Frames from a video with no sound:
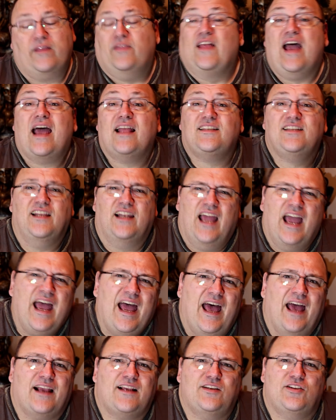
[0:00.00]
That's an
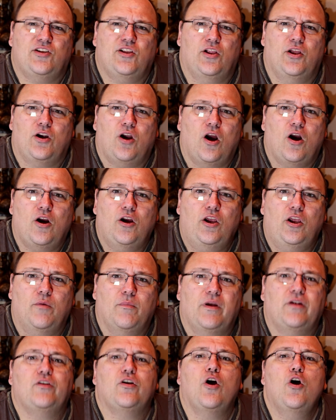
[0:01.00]
excellent
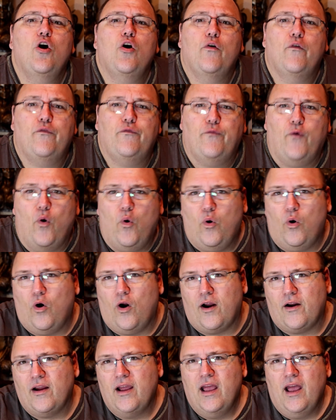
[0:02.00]
argument
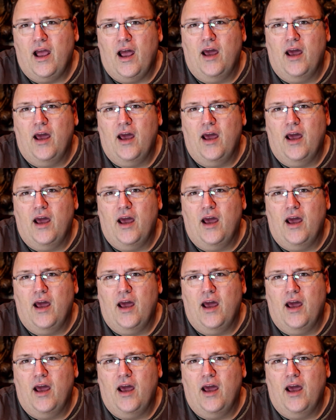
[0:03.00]
for